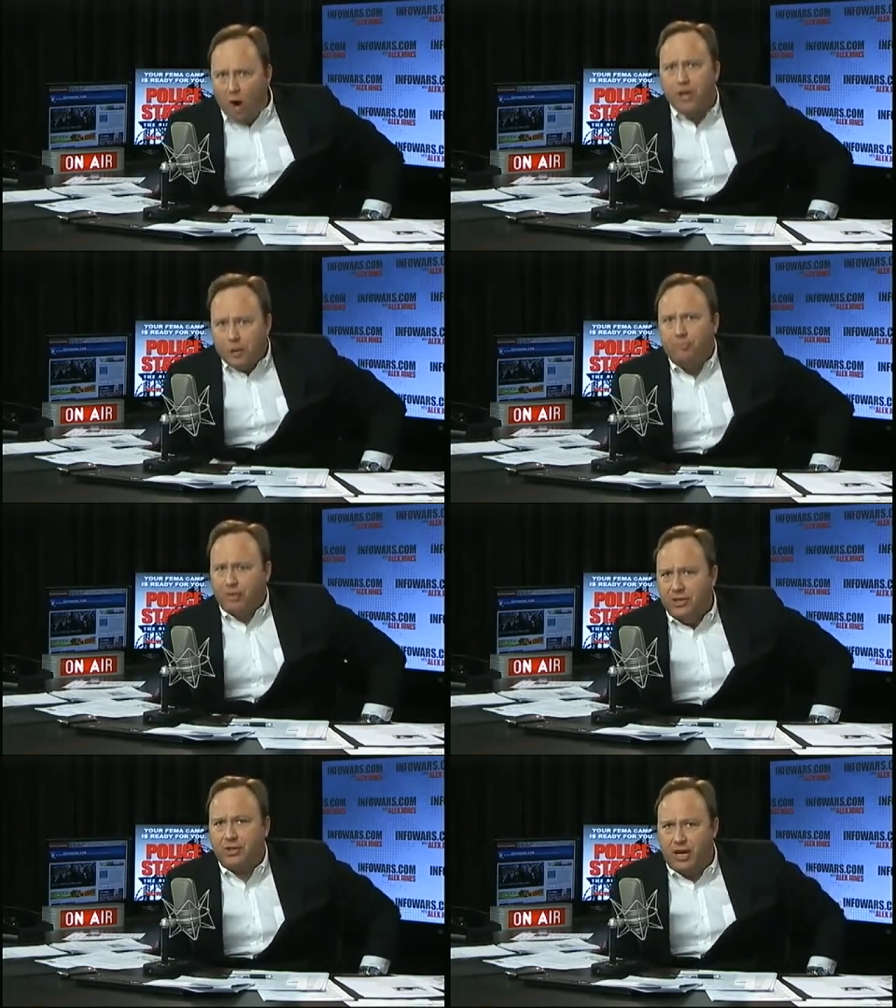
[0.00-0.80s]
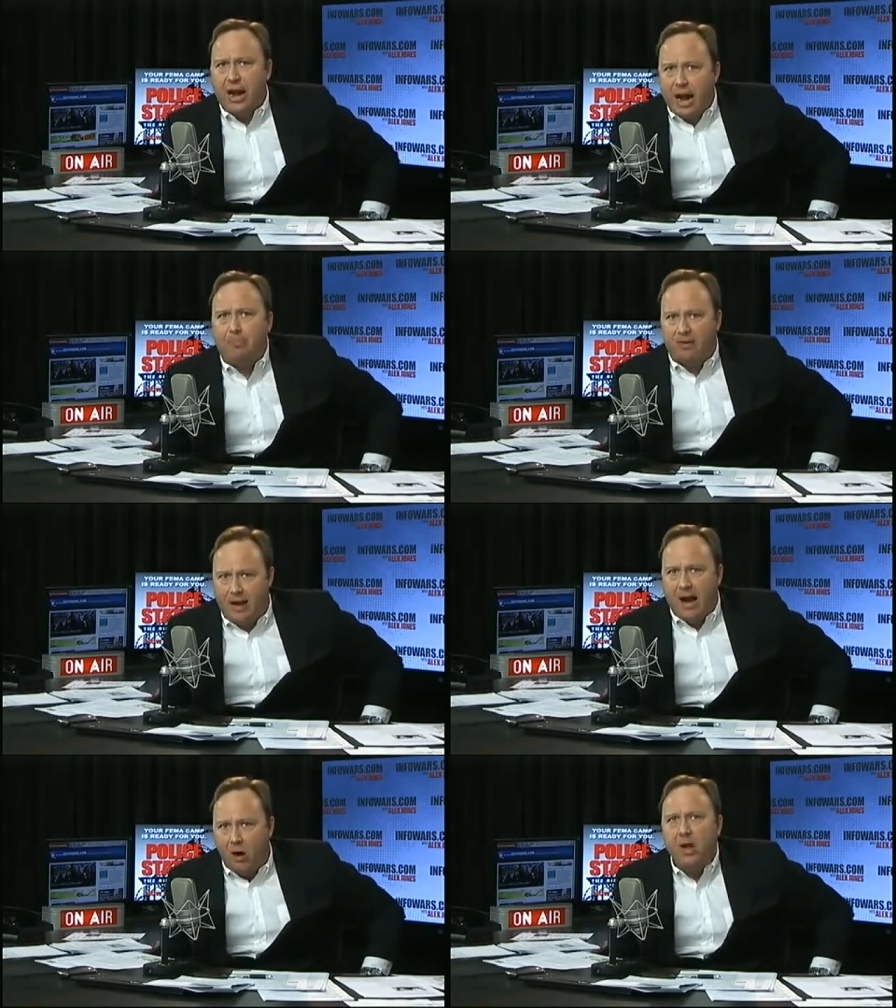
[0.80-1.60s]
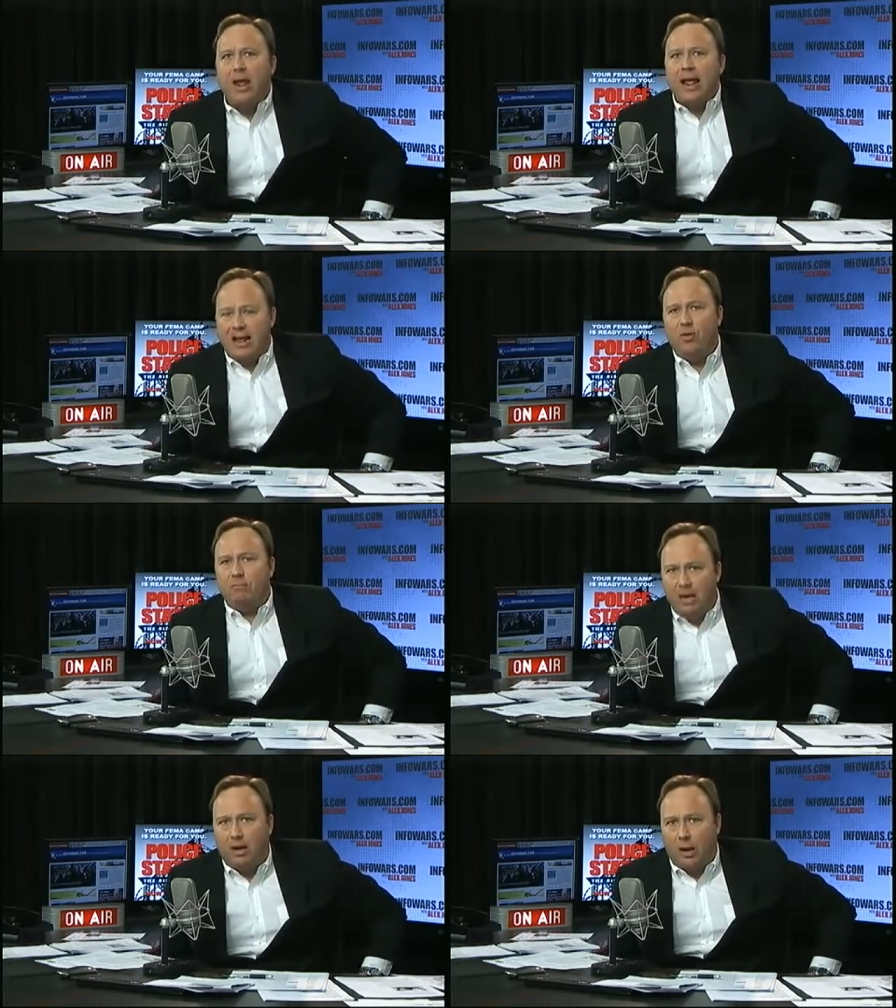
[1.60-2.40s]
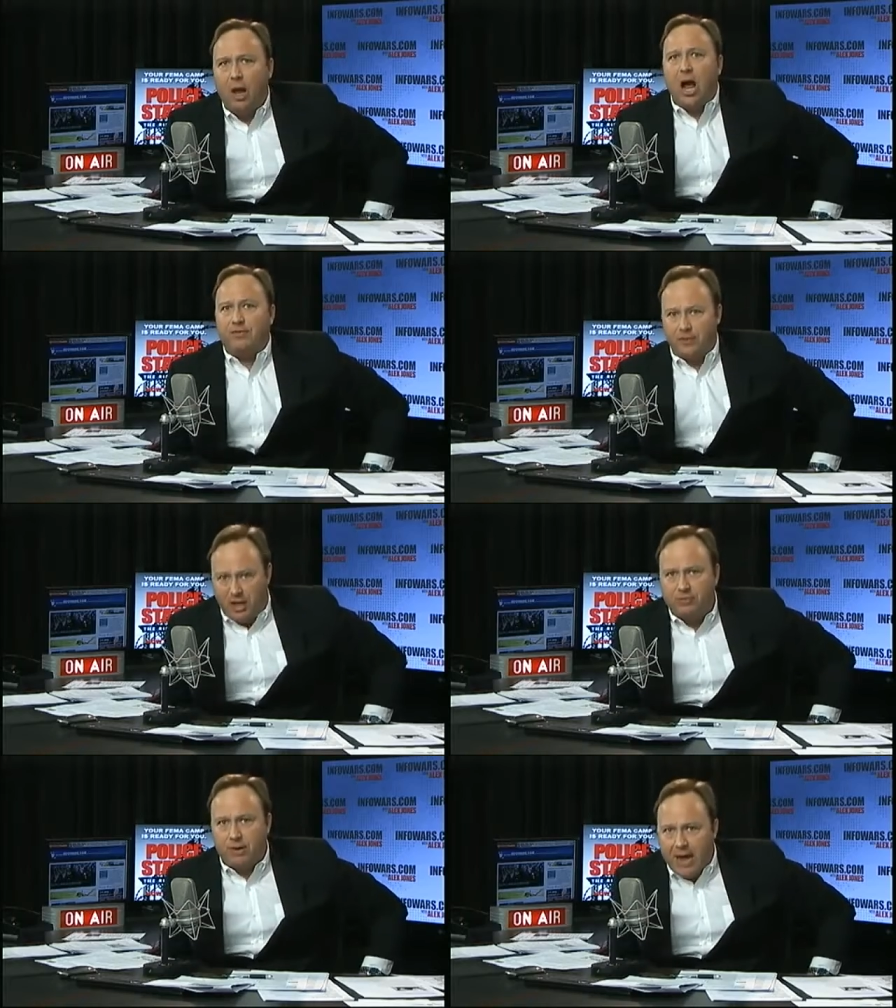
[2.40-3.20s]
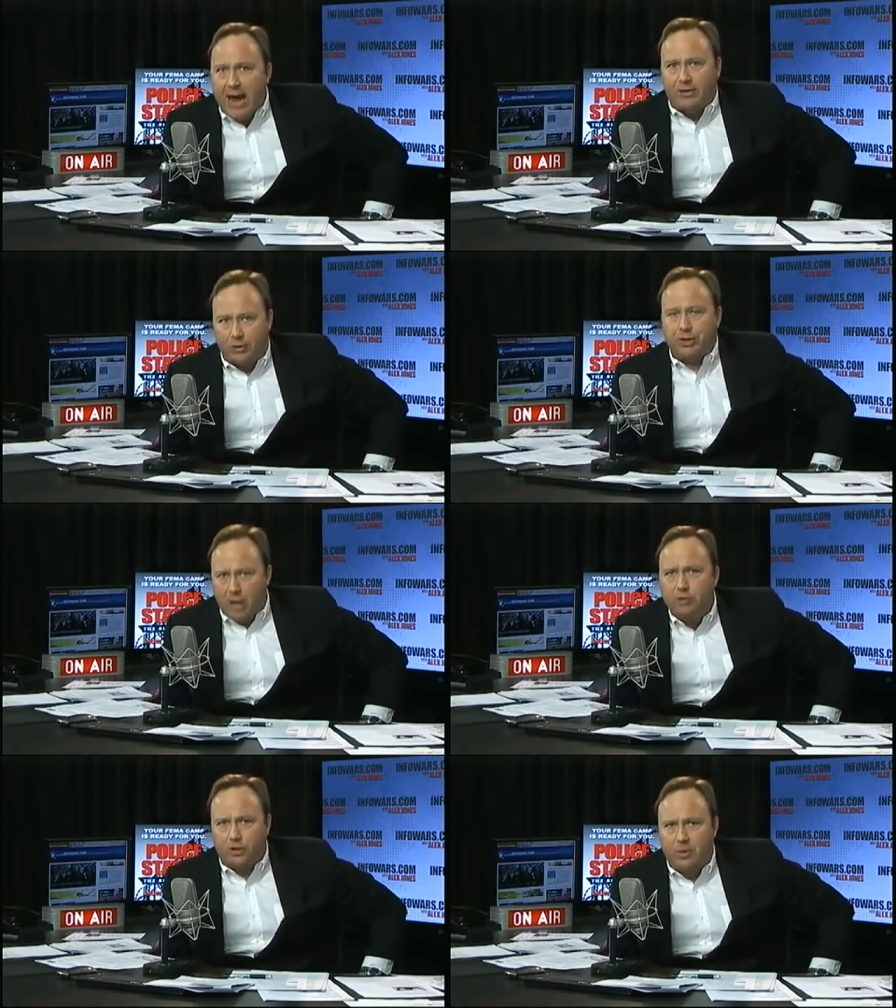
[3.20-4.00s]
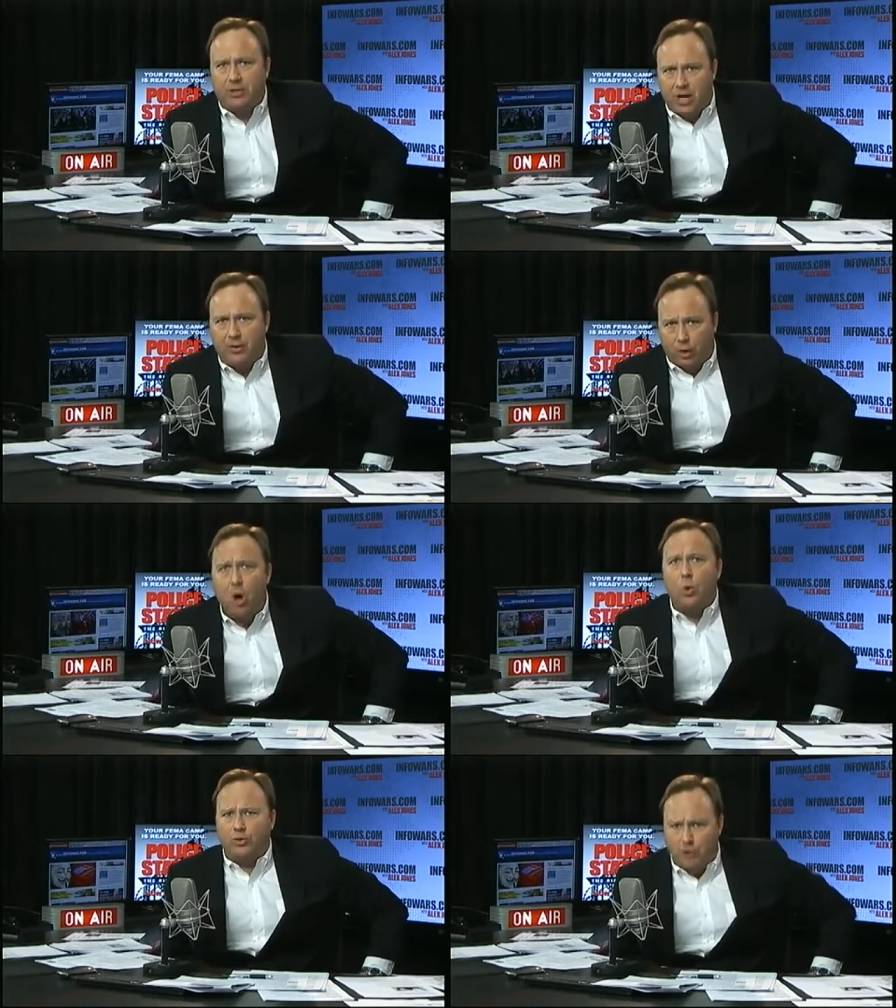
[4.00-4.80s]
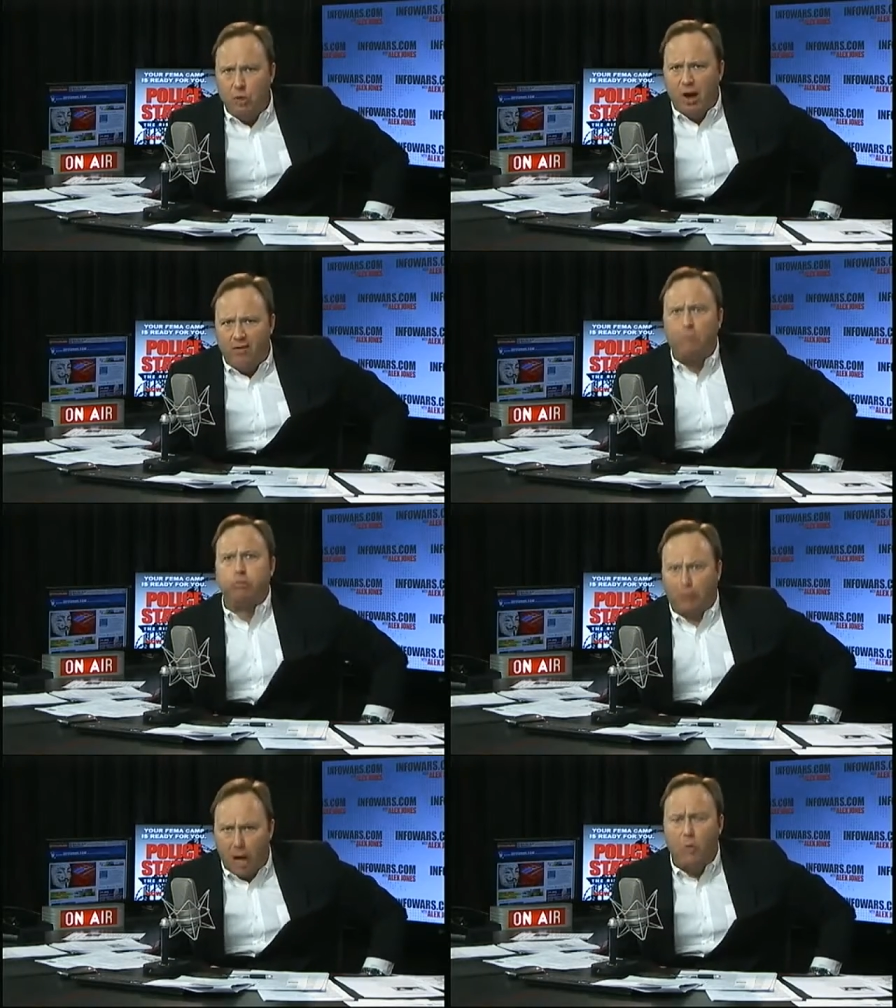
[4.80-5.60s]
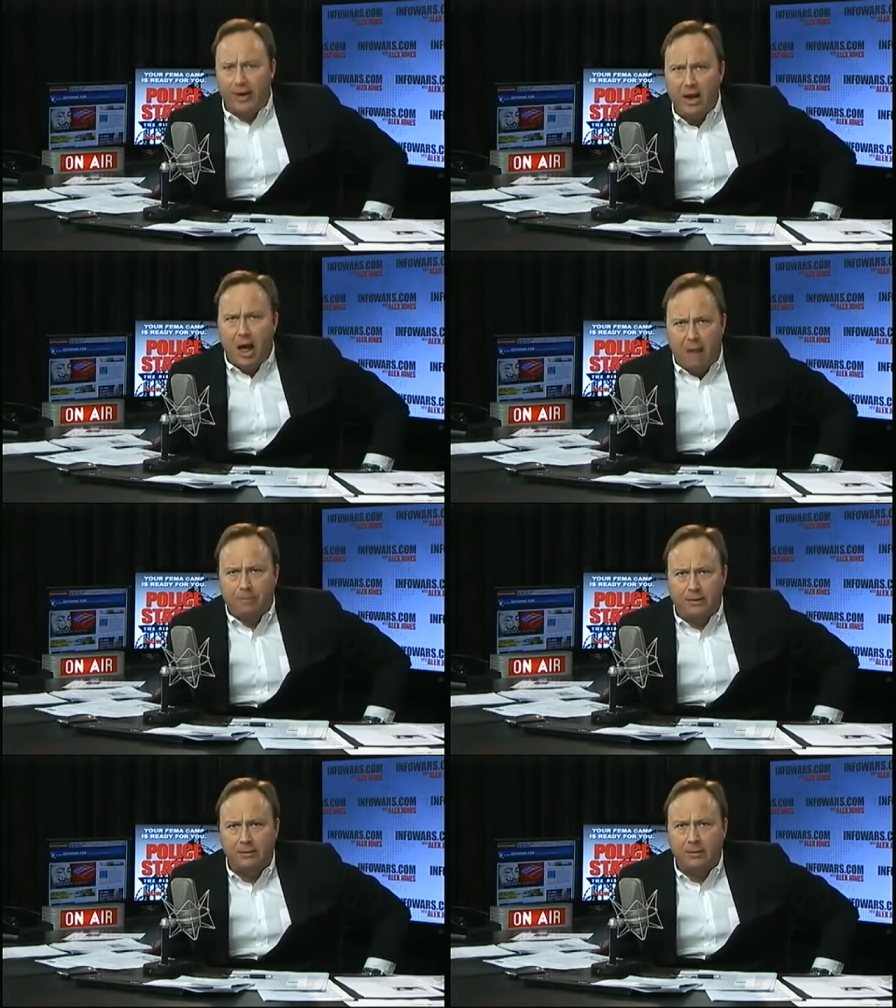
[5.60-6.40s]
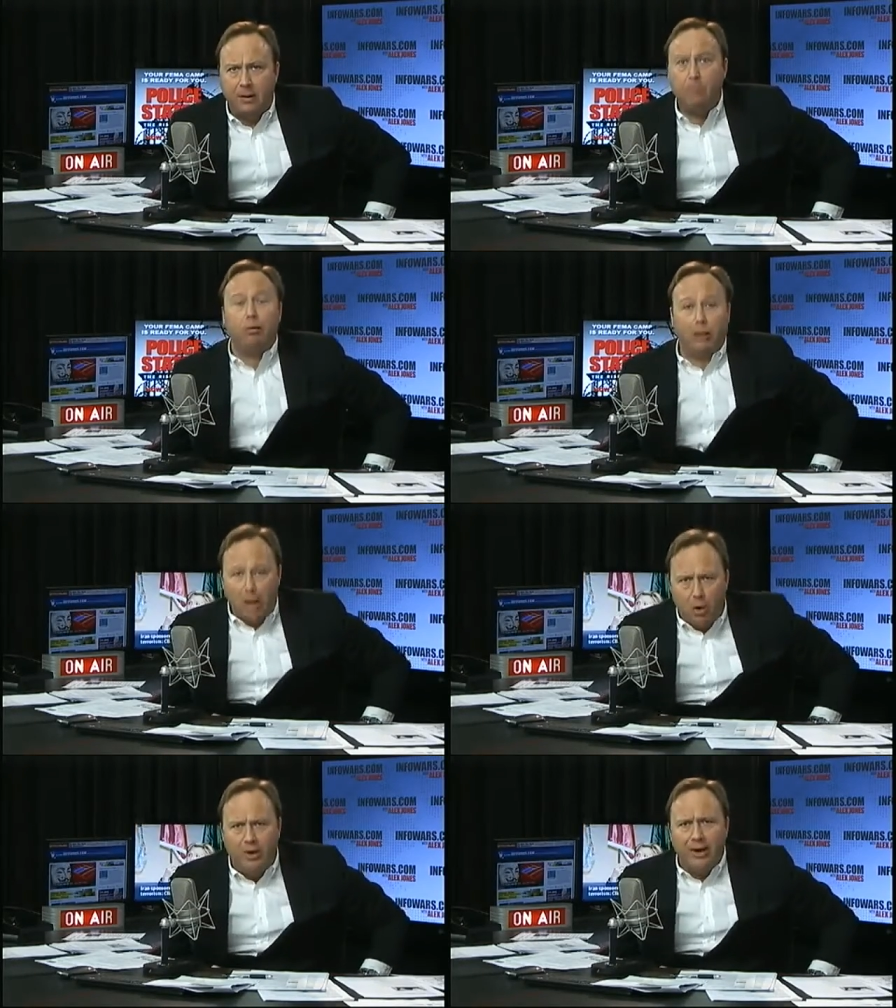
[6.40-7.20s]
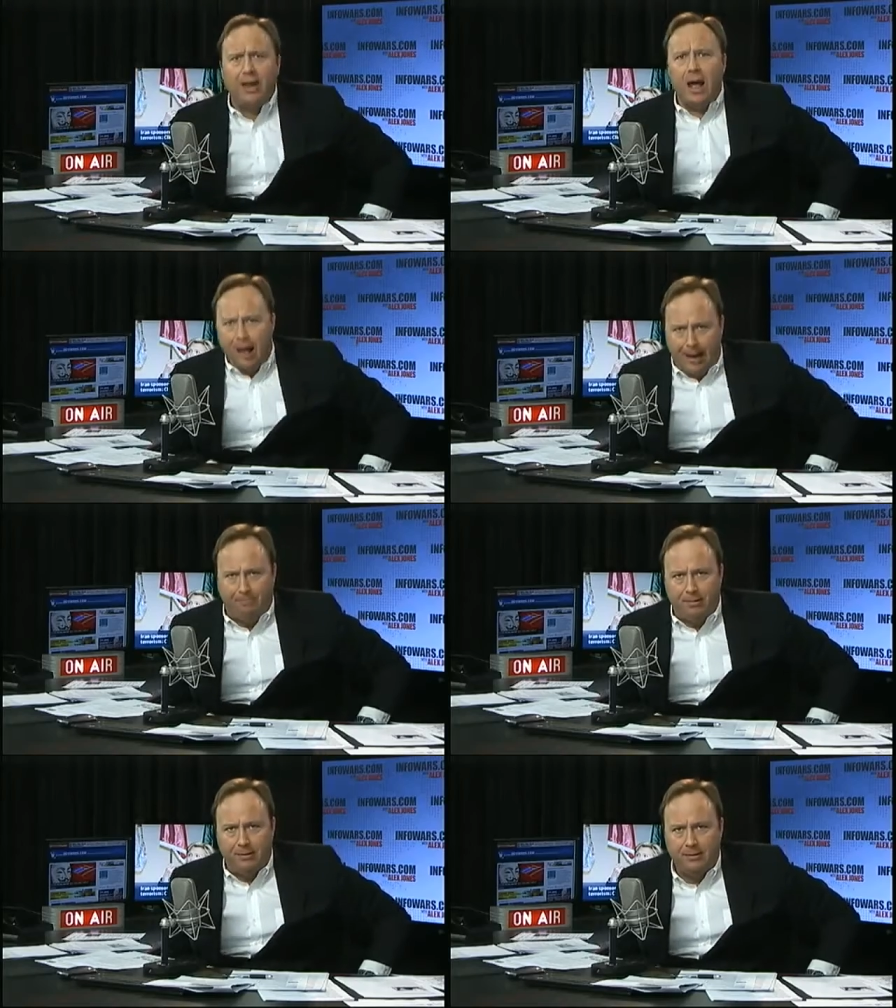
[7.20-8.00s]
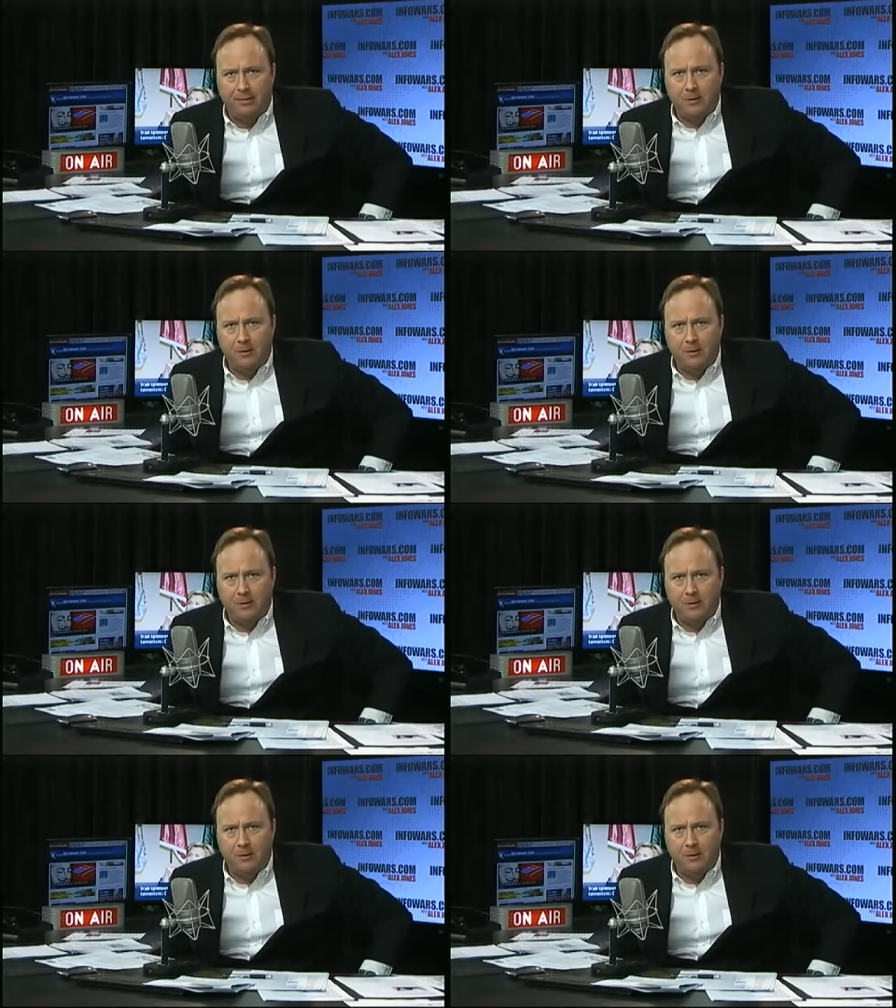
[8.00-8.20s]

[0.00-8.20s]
what do you think's going to happen now in the middle of 6 reactors close to each other with 2 of them blowing up? Blowing up.